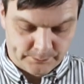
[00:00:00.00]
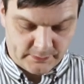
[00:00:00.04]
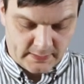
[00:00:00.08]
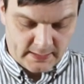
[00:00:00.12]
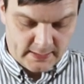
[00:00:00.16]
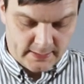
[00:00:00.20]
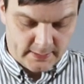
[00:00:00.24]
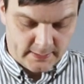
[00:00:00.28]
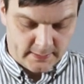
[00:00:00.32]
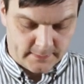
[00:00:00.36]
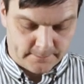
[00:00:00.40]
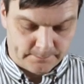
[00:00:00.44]

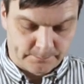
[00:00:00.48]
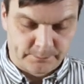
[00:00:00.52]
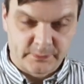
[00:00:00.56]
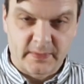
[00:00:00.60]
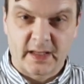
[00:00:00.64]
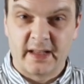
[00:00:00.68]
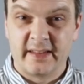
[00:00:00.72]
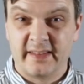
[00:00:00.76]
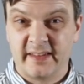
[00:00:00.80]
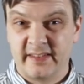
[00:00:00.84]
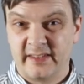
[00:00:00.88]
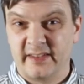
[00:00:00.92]
And
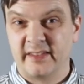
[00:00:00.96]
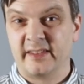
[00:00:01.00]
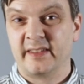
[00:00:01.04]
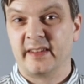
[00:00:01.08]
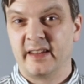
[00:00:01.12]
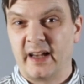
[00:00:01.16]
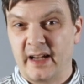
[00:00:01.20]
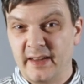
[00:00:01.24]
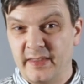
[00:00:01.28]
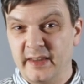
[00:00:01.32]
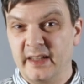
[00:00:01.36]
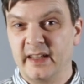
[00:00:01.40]

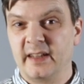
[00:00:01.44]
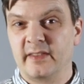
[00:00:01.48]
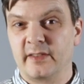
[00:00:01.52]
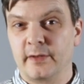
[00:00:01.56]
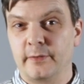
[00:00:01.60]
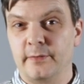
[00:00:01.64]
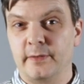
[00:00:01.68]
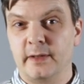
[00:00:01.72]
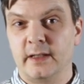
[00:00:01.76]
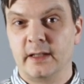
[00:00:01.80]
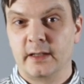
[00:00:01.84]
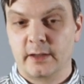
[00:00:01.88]
this, I think, is
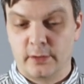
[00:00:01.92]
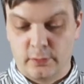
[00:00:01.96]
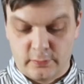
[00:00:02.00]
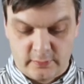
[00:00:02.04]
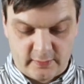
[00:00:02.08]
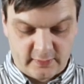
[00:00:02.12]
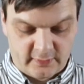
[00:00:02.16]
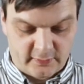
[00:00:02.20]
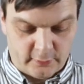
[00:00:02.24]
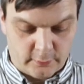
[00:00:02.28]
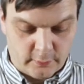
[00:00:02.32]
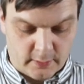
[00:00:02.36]
a very
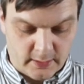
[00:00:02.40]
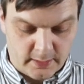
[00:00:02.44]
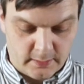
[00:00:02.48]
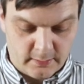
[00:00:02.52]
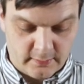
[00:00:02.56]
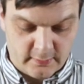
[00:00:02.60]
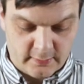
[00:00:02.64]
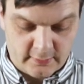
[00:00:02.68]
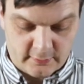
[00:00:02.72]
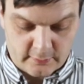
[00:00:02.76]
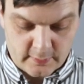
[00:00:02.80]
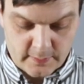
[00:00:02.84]
good
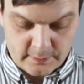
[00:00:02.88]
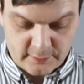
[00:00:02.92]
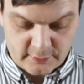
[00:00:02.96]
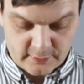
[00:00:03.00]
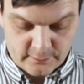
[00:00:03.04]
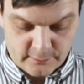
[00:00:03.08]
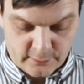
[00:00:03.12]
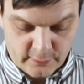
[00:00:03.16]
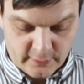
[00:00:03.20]
description